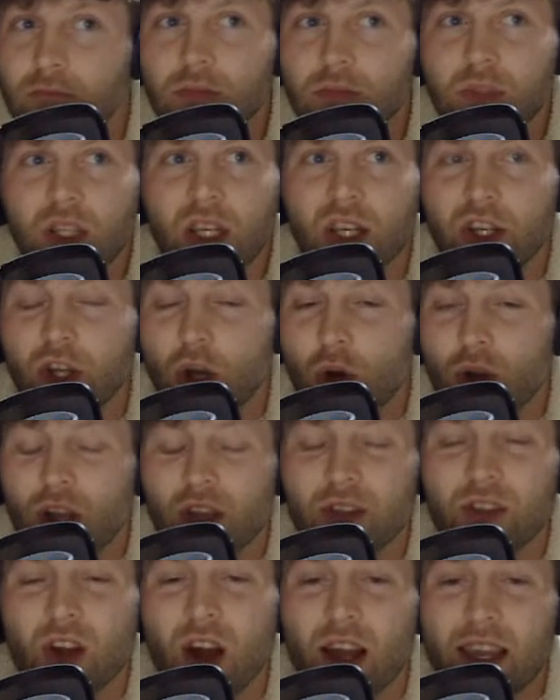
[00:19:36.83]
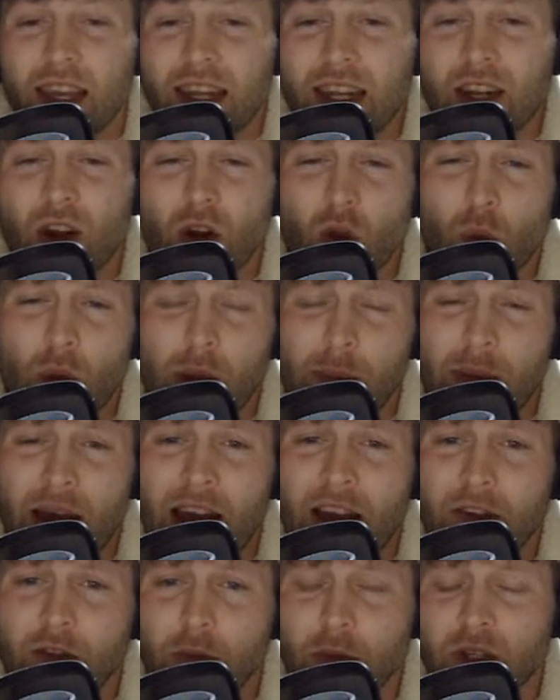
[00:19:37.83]
not getting all the way back
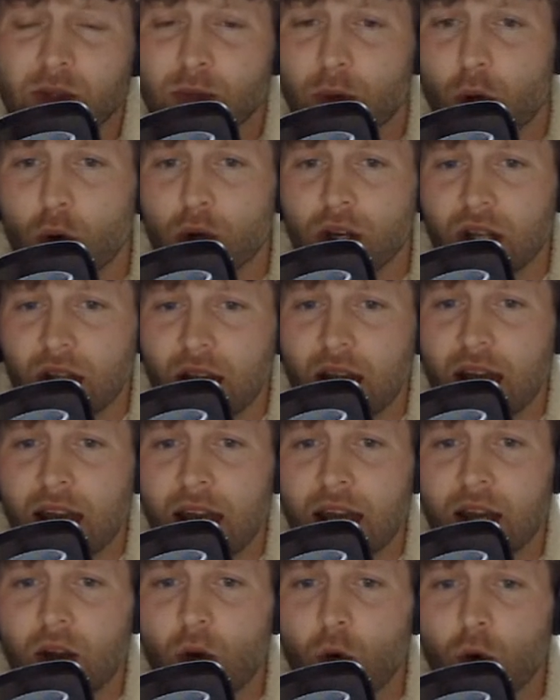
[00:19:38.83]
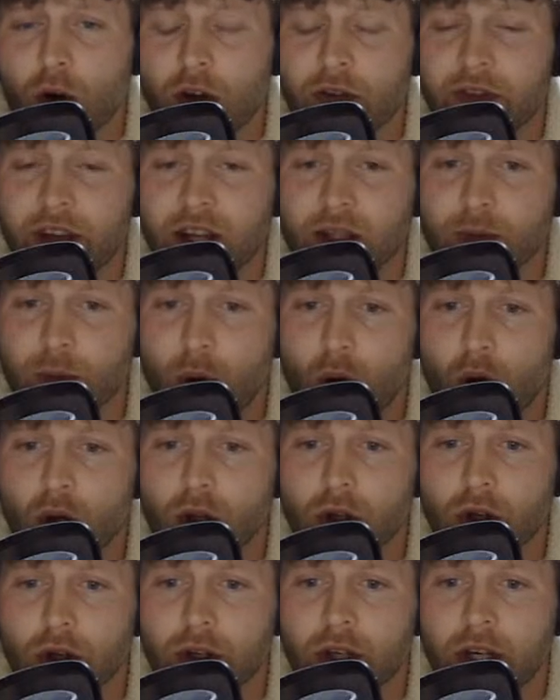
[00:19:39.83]
from his broken leg, or if that's
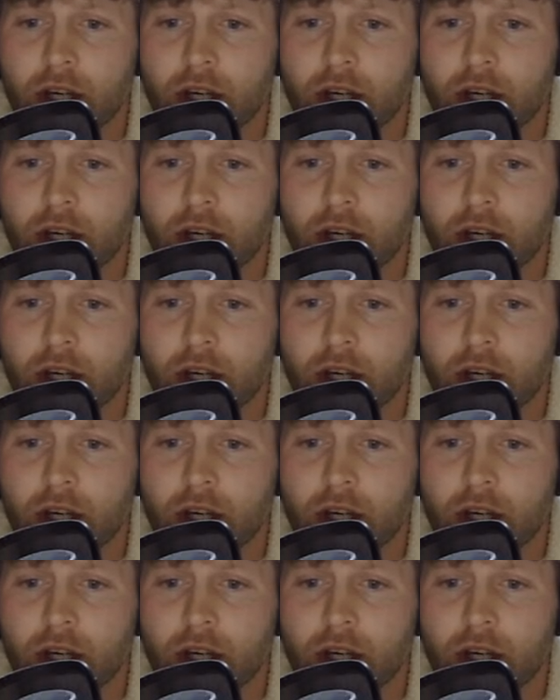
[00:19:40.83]
Pollard